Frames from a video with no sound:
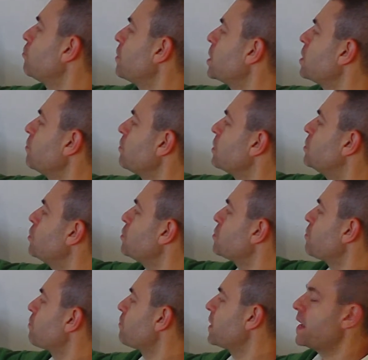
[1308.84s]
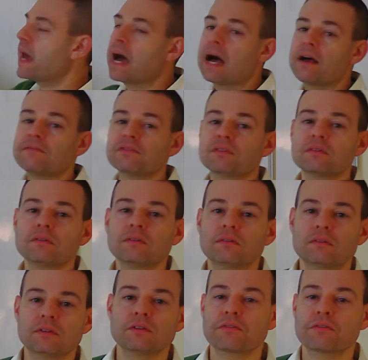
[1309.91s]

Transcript: reduce 3 halves to